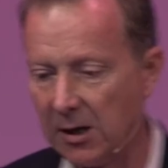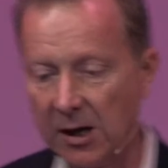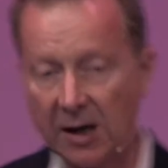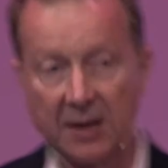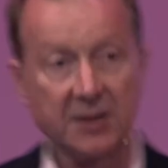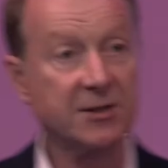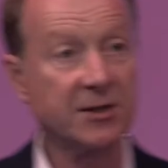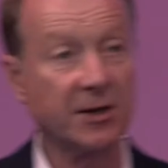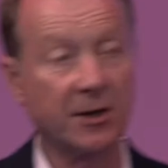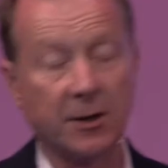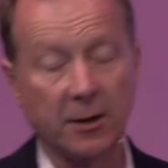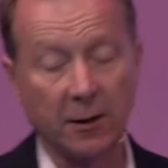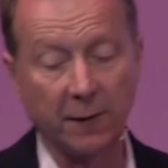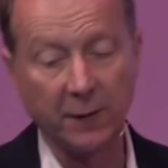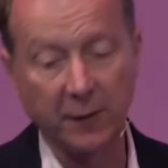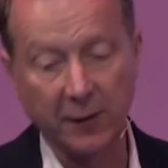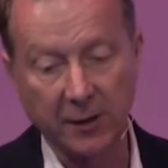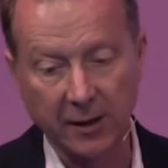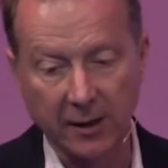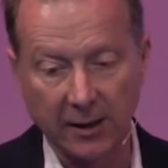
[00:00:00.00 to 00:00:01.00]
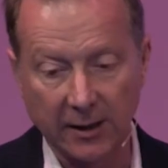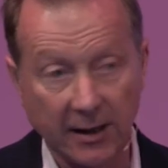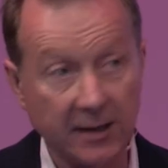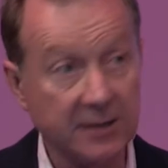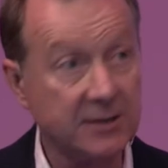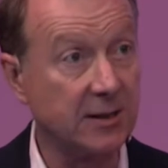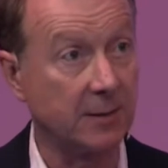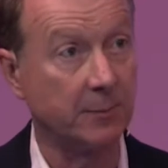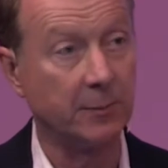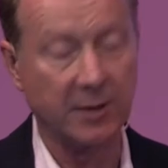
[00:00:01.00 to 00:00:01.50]
And started off looking at
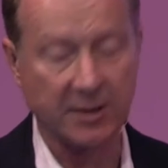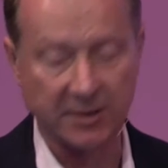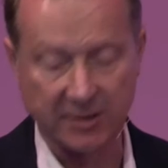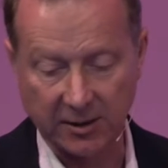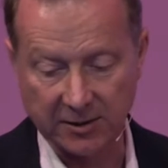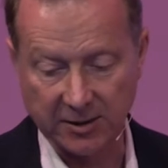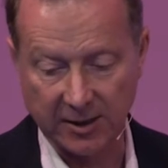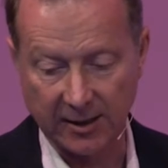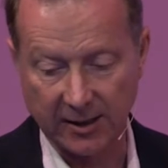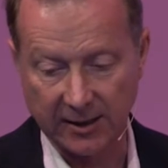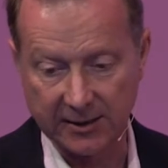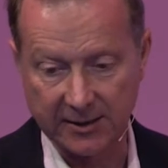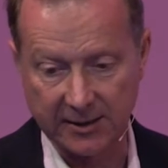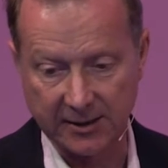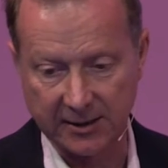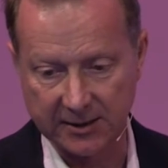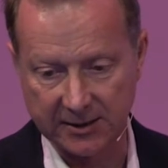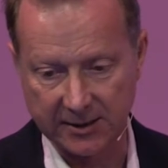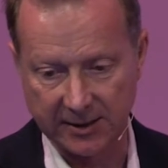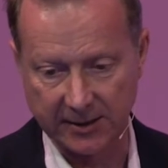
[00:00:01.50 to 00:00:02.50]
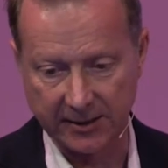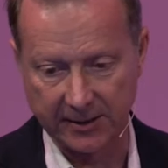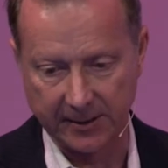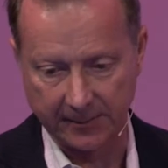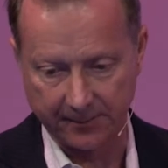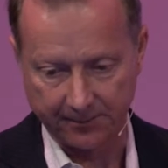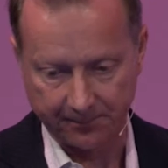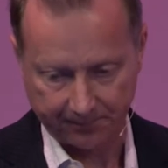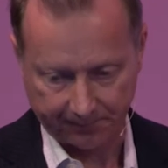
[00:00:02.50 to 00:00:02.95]
lighting because I was a lighting designer.